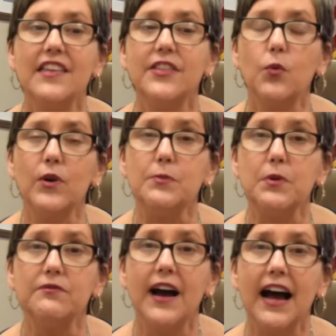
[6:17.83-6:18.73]
that we
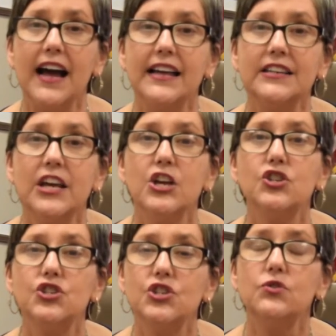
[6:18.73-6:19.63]
provide
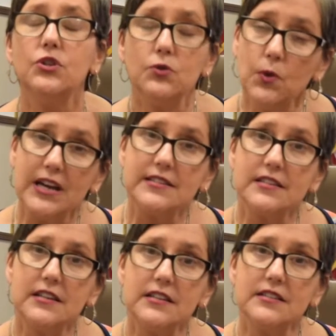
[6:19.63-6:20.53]
to new
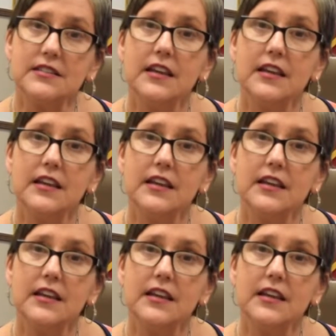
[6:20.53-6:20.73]
residents